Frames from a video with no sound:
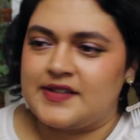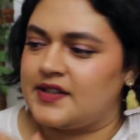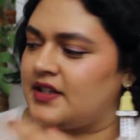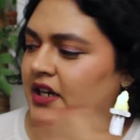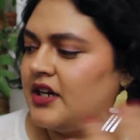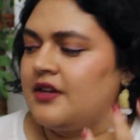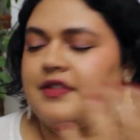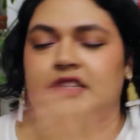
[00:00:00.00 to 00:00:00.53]
in
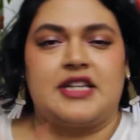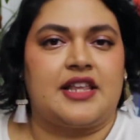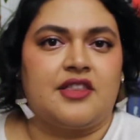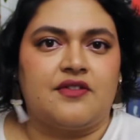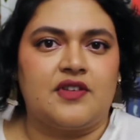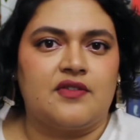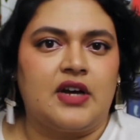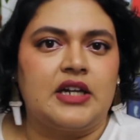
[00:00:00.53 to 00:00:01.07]
here, The Death
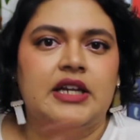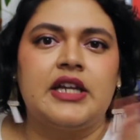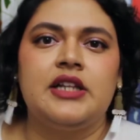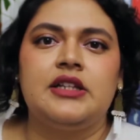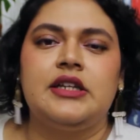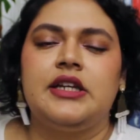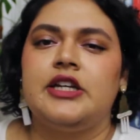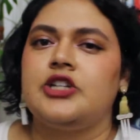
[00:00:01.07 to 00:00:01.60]
of Ivan
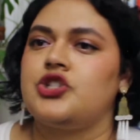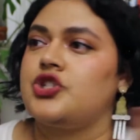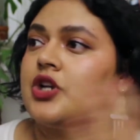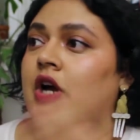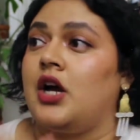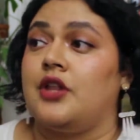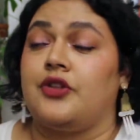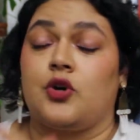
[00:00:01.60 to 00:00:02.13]
Ilyich,
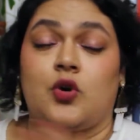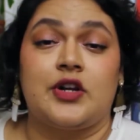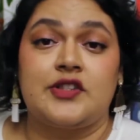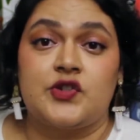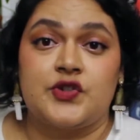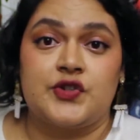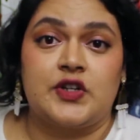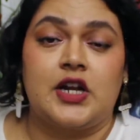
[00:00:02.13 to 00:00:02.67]
the
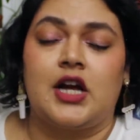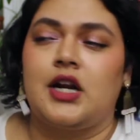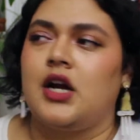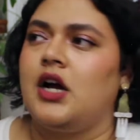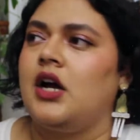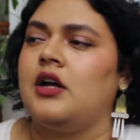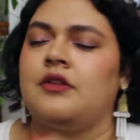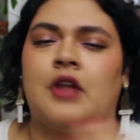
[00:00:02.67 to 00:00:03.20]
Kreutzer
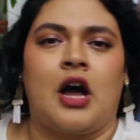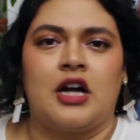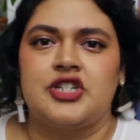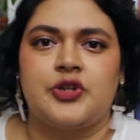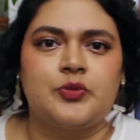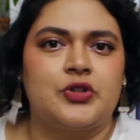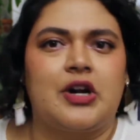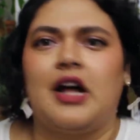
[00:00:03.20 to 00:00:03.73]
Sonata,
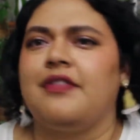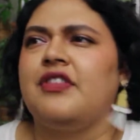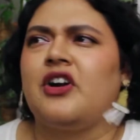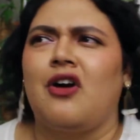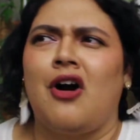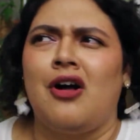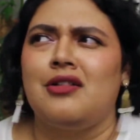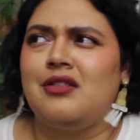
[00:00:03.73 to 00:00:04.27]
Hadji Murat,
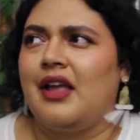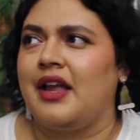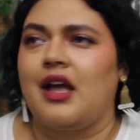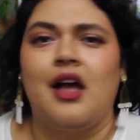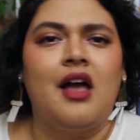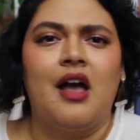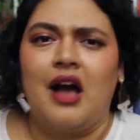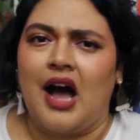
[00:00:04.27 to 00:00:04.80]
they're all like,
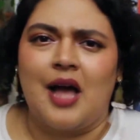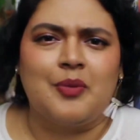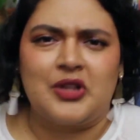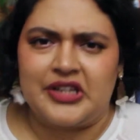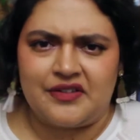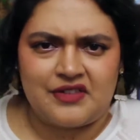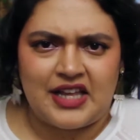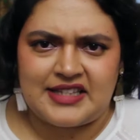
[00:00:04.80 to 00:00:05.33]
I
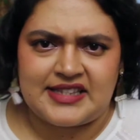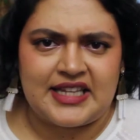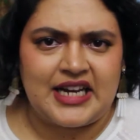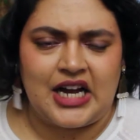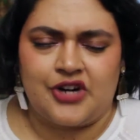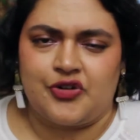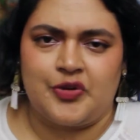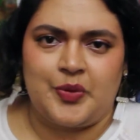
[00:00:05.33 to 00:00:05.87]
believe, less than
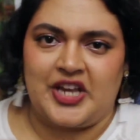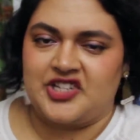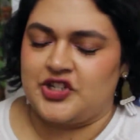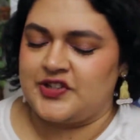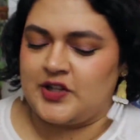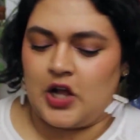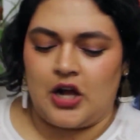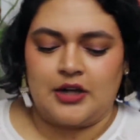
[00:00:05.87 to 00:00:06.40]
100
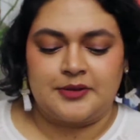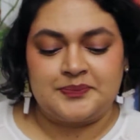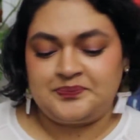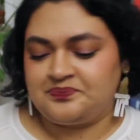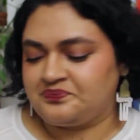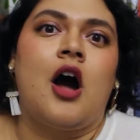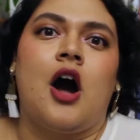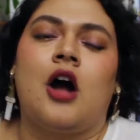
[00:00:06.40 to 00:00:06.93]
pages long.
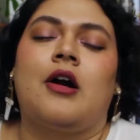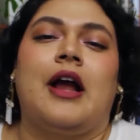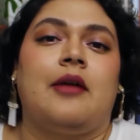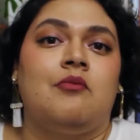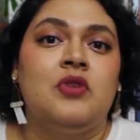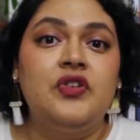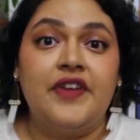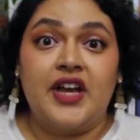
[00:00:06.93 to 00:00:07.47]

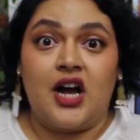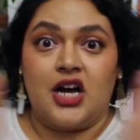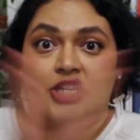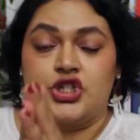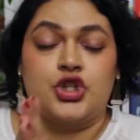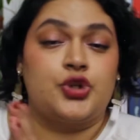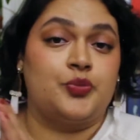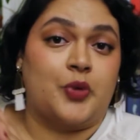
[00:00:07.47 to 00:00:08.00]
Alright, moving on
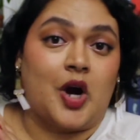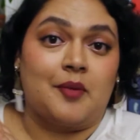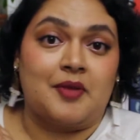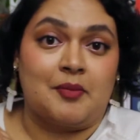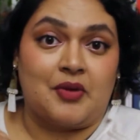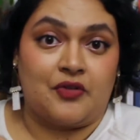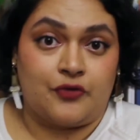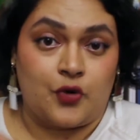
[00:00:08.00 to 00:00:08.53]
to prompt
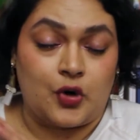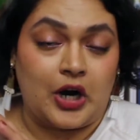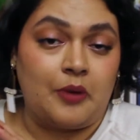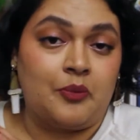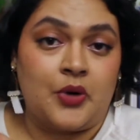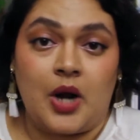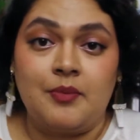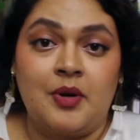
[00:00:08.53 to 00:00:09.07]
number 4.
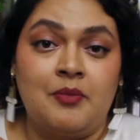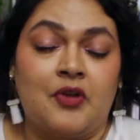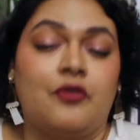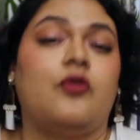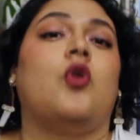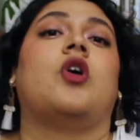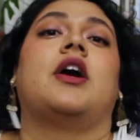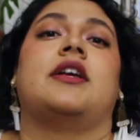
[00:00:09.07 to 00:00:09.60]
Prompt number
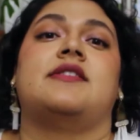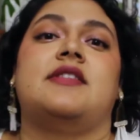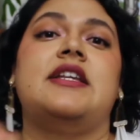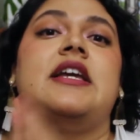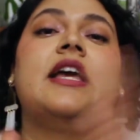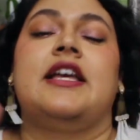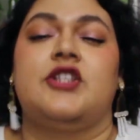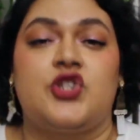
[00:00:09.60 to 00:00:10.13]
4 is
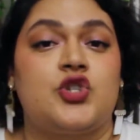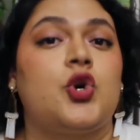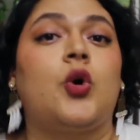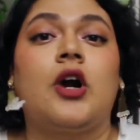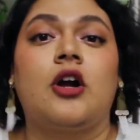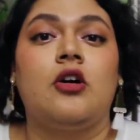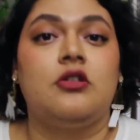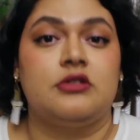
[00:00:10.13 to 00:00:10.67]
the
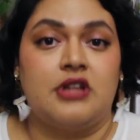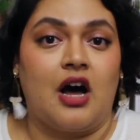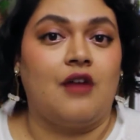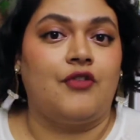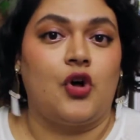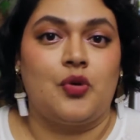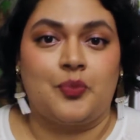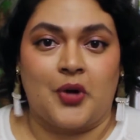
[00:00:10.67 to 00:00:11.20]
historical
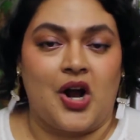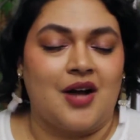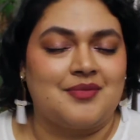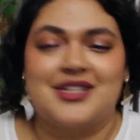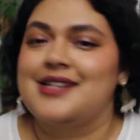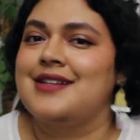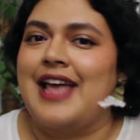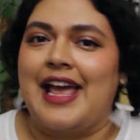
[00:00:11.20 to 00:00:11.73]
novel
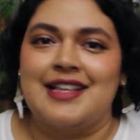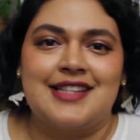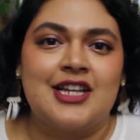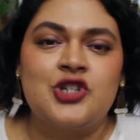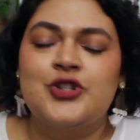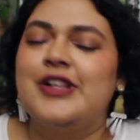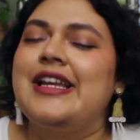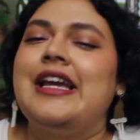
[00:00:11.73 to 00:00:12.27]
prompt.
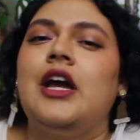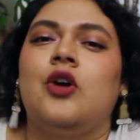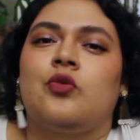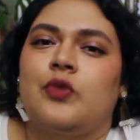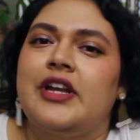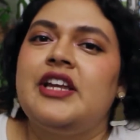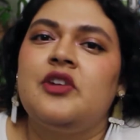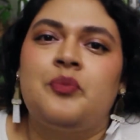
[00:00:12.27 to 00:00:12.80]
Essentially,
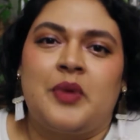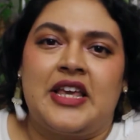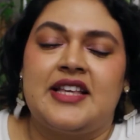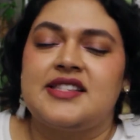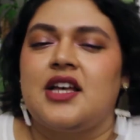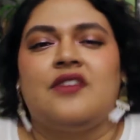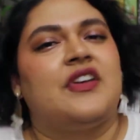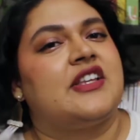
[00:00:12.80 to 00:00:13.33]
read a
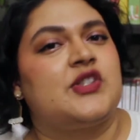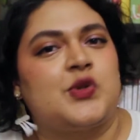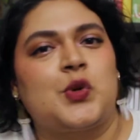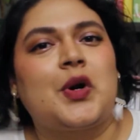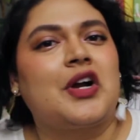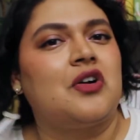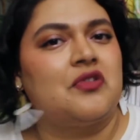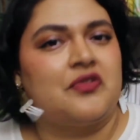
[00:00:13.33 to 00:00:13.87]
piece of
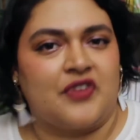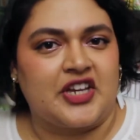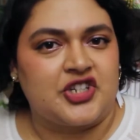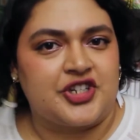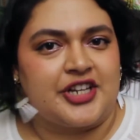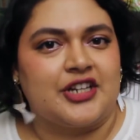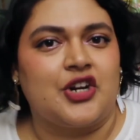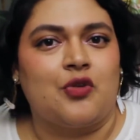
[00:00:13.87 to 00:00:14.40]
historical
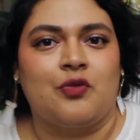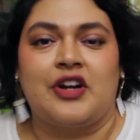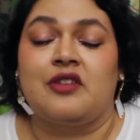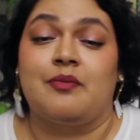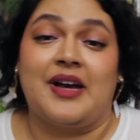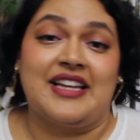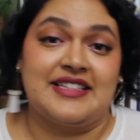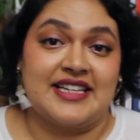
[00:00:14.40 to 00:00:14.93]
fiction written
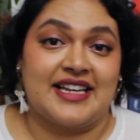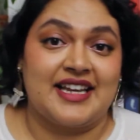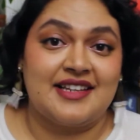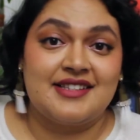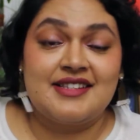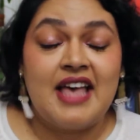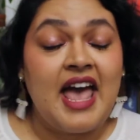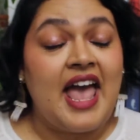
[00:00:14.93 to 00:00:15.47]
by
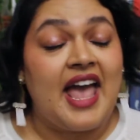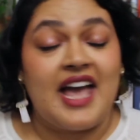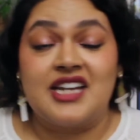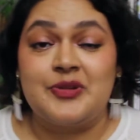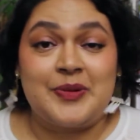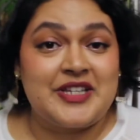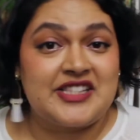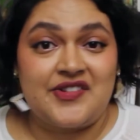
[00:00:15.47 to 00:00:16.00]
Dickens and a
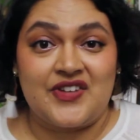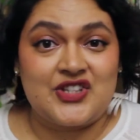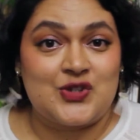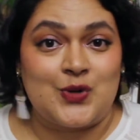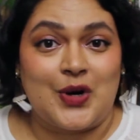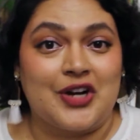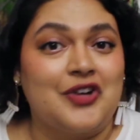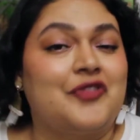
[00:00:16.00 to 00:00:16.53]
piece of
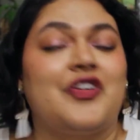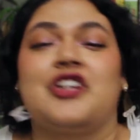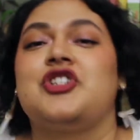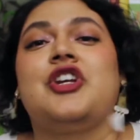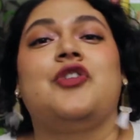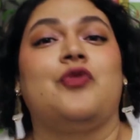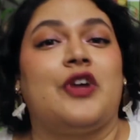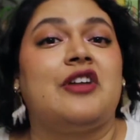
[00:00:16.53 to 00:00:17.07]
historical
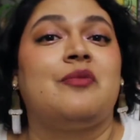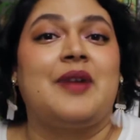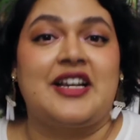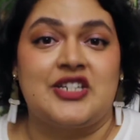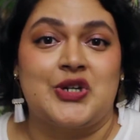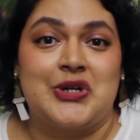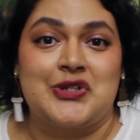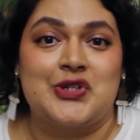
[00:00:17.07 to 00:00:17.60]
fiction written by
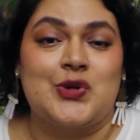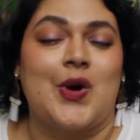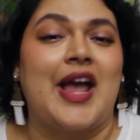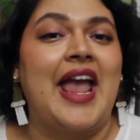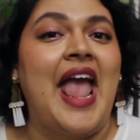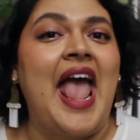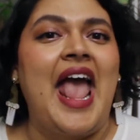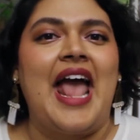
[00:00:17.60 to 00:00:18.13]
Tolstoy.
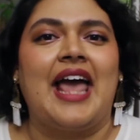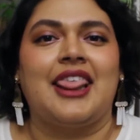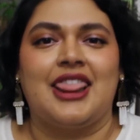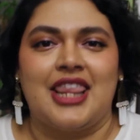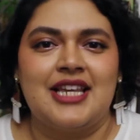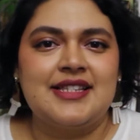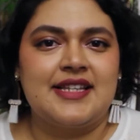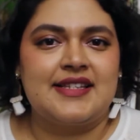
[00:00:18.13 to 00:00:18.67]
And
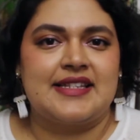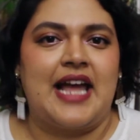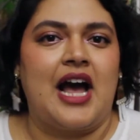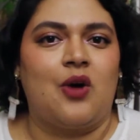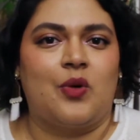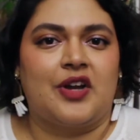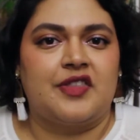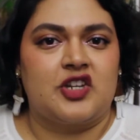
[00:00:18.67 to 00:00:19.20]
this is now
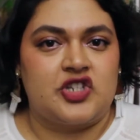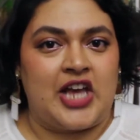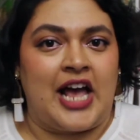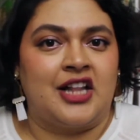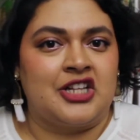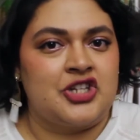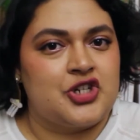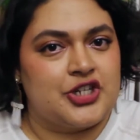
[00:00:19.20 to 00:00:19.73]
where the
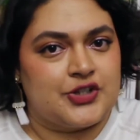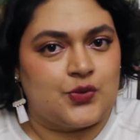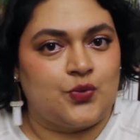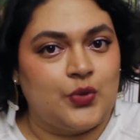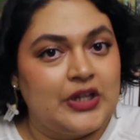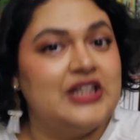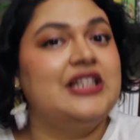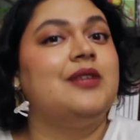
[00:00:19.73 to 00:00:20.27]
challenges
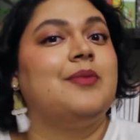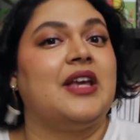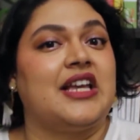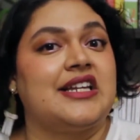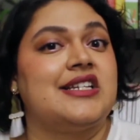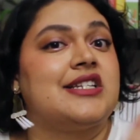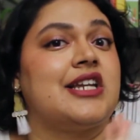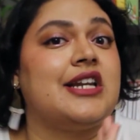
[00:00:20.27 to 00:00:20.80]
really
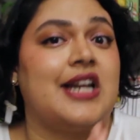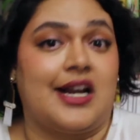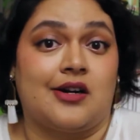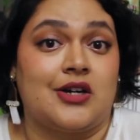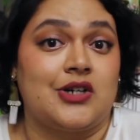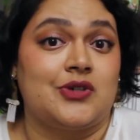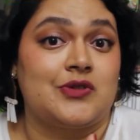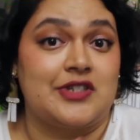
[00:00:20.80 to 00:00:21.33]
begin to
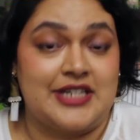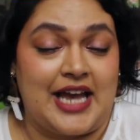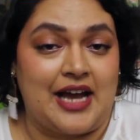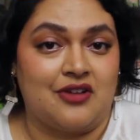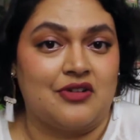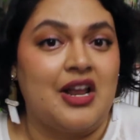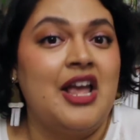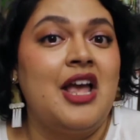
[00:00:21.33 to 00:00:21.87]
narrow
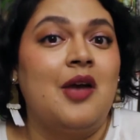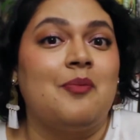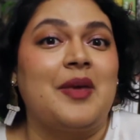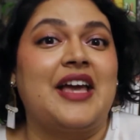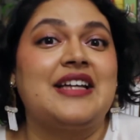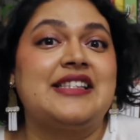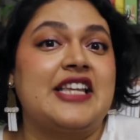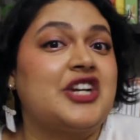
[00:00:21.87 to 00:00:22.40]
down.
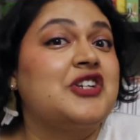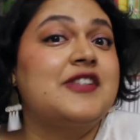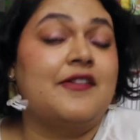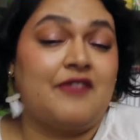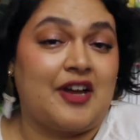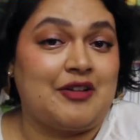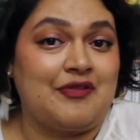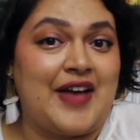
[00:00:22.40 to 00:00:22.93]
Because here's a
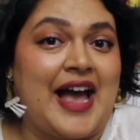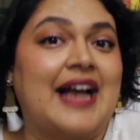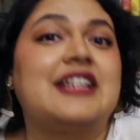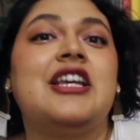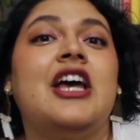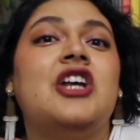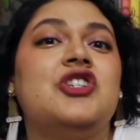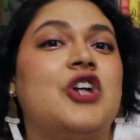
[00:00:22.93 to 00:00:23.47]
fun fact.
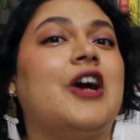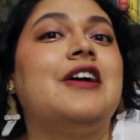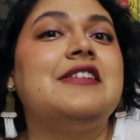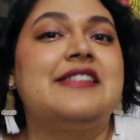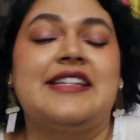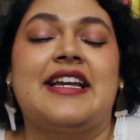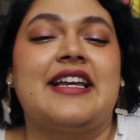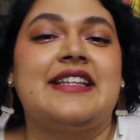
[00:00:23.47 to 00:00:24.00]
Charles
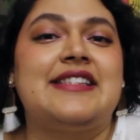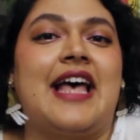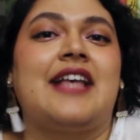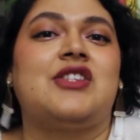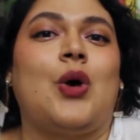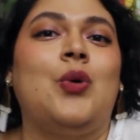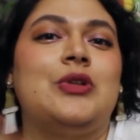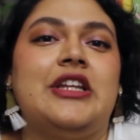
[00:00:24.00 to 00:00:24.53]
Dickens
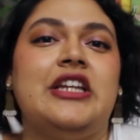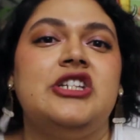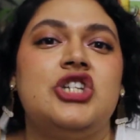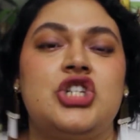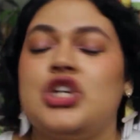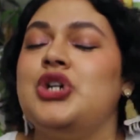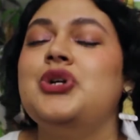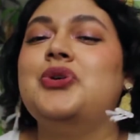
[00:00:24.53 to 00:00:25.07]
has only
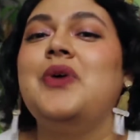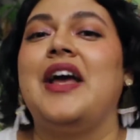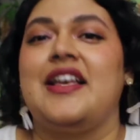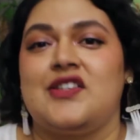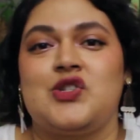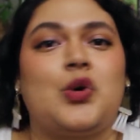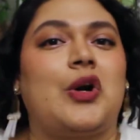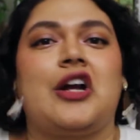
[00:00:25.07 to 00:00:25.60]
2
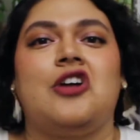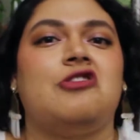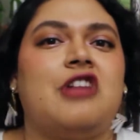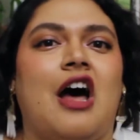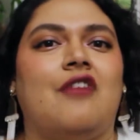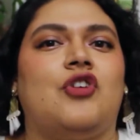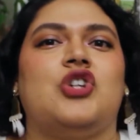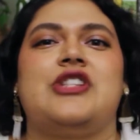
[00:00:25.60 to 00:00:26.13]
historical
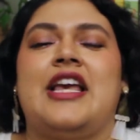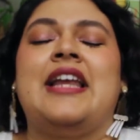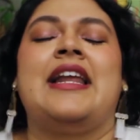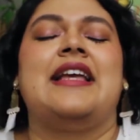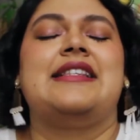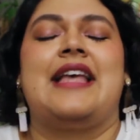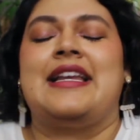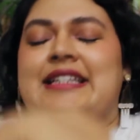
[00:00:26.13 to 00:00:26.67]
novels in
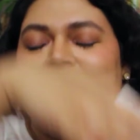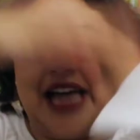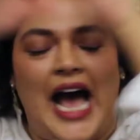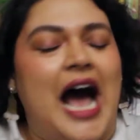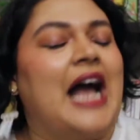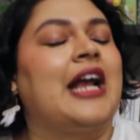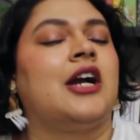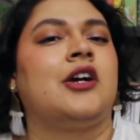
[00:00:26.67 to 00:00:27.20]
his
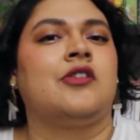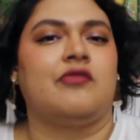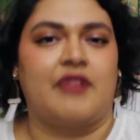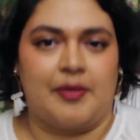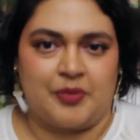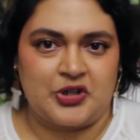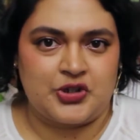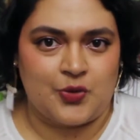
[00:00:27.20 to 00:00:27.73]
entire
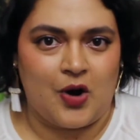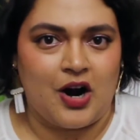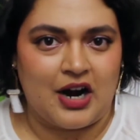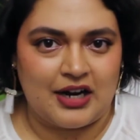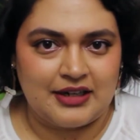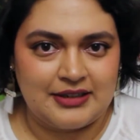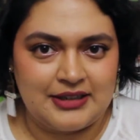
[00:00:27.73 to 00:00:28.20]
repertoire.